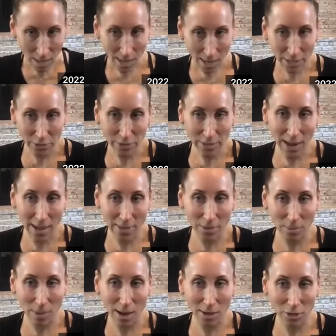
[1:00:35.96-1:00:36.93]
And you can
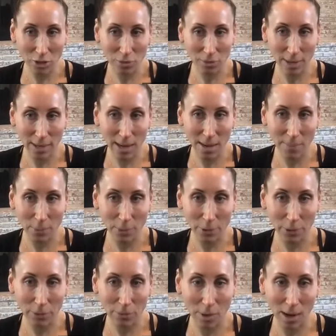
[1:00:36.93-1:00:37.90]
either rock straight up or
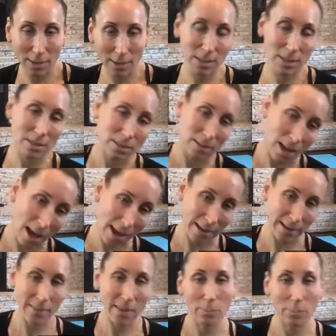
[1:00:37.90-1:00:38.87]
you can rock to the side
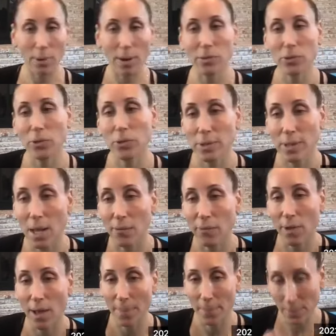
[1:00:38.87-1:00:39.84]
and then press
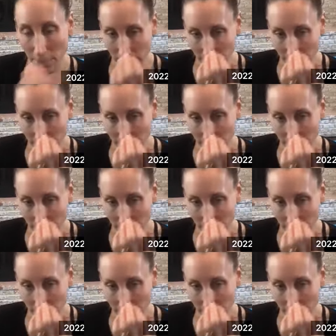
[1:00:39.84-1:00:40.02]
yourself up.